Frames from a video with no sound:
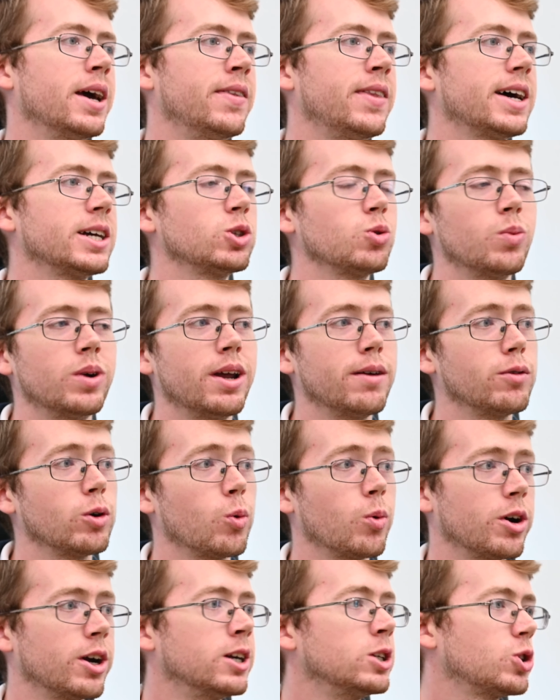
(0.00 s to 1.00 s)
and that's whatever
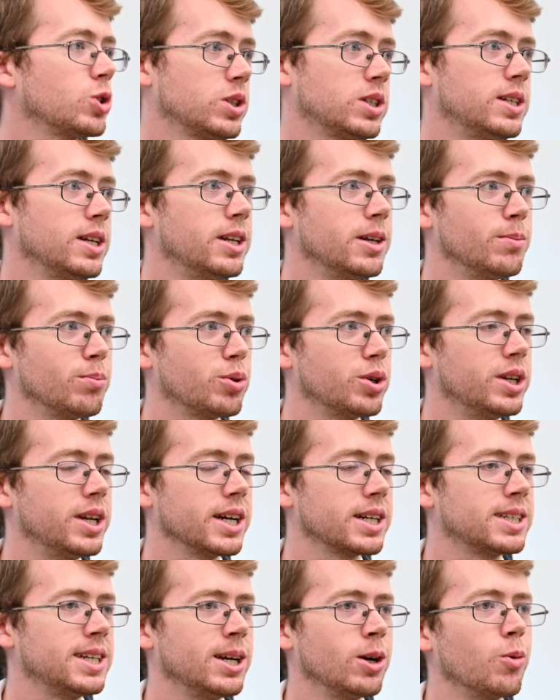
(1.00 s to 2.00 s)
we're interested in
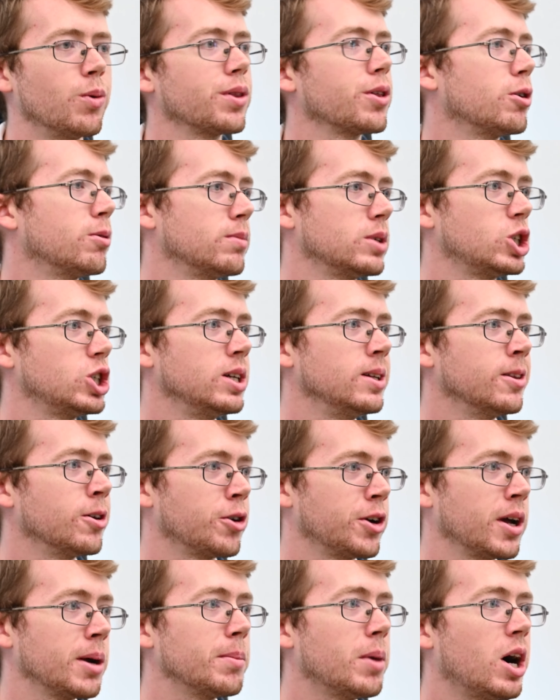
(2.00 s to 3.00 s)
predicting with our machine
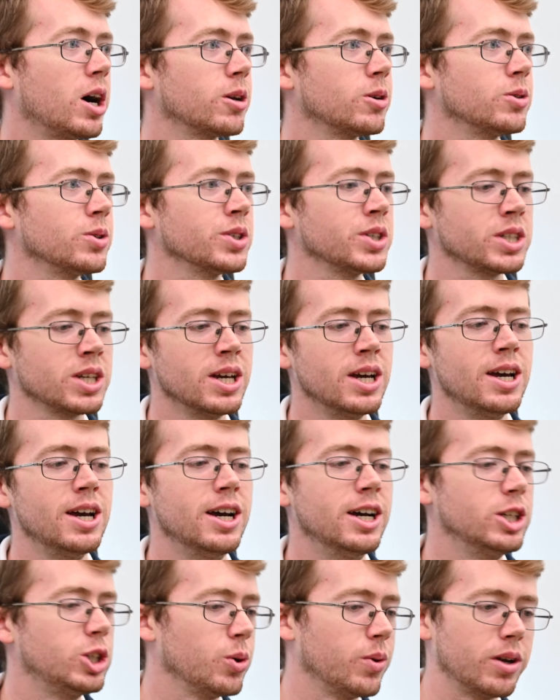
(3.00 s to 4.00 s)
learning models.
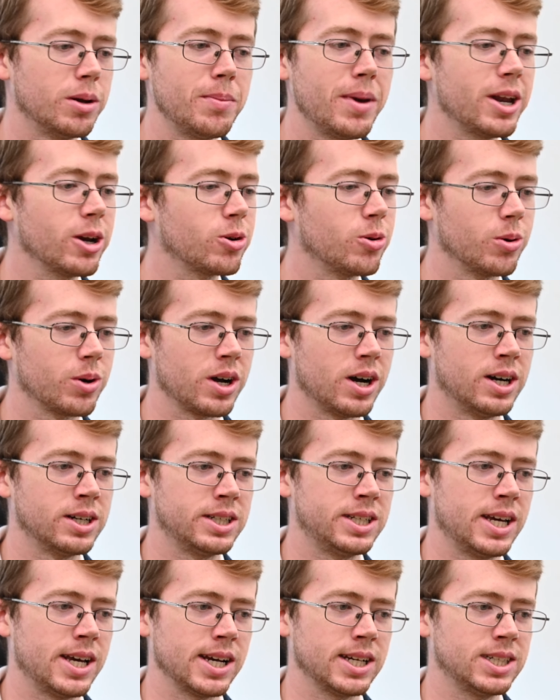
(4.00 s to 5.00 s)
So in a medical
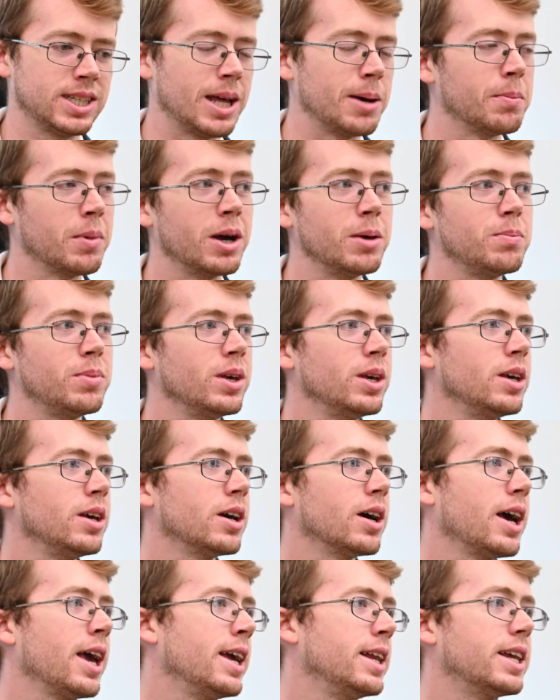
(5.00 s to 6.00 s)
context, that might
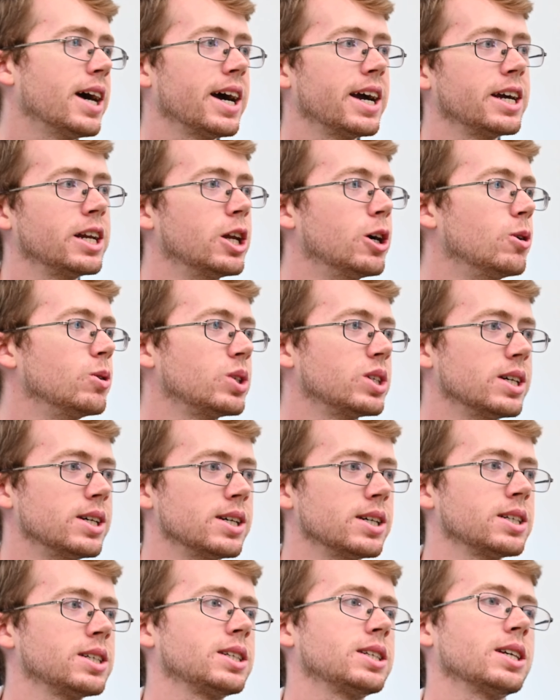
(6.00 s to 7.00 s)
be a
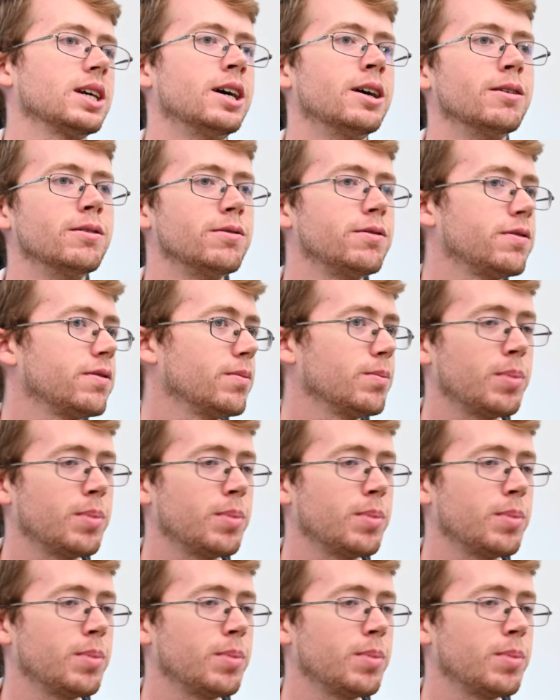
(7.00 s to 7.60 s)
diagnosis of